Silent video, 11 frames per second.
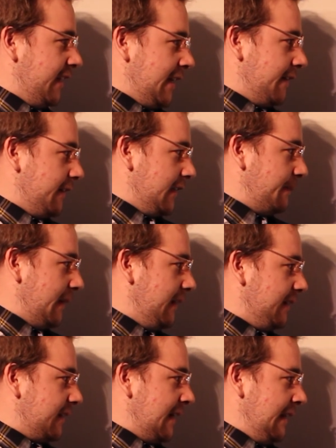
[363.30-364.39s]
in how they're
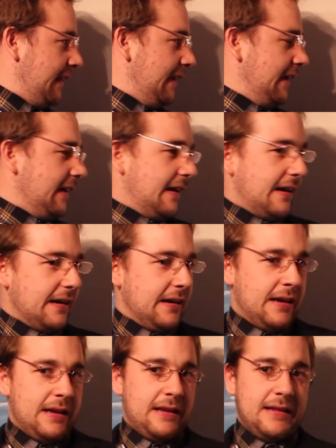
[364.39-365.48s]
spelled. An ER
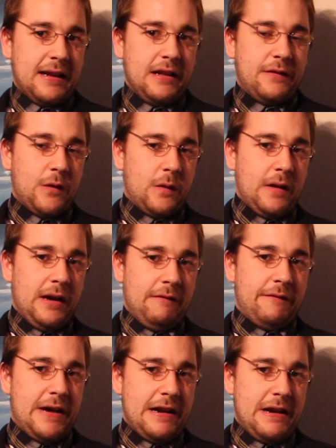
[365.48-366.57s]
stands for
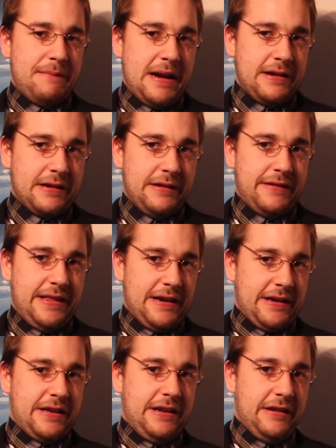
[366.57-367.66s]
environmental
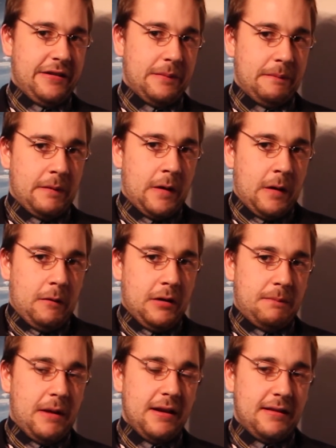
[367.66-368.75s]
reductionism,
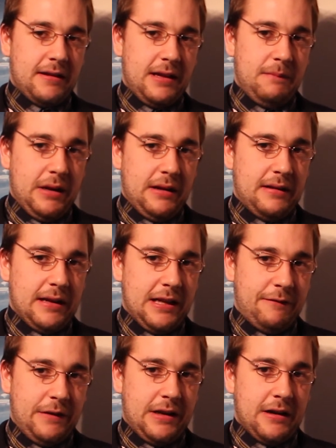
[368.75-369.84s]
which basically means that
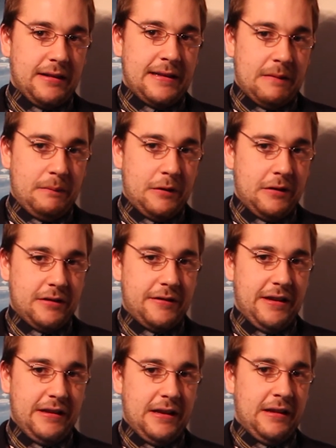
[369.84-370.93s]
if we cut down more
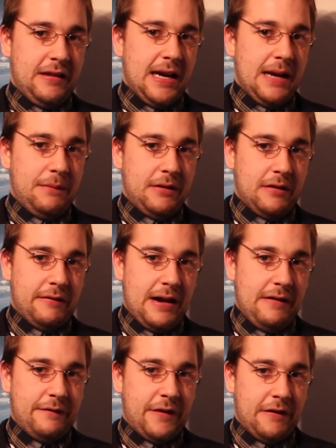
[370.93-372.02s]
trees in the Amazon
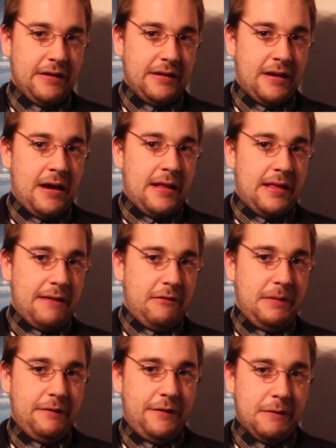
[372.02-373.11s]
rainforest, there will
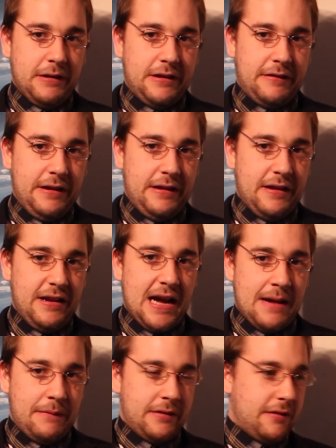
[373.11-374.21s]
be fewer trees in the
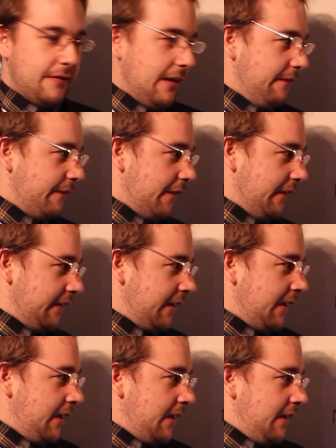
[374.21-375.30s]
Amazon rainforest.
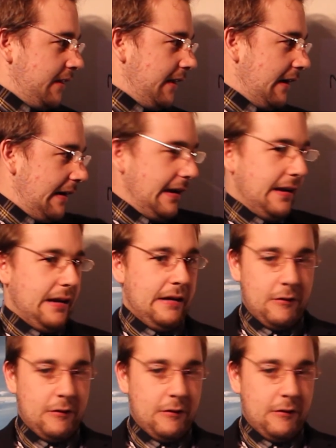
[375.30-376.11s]
The I in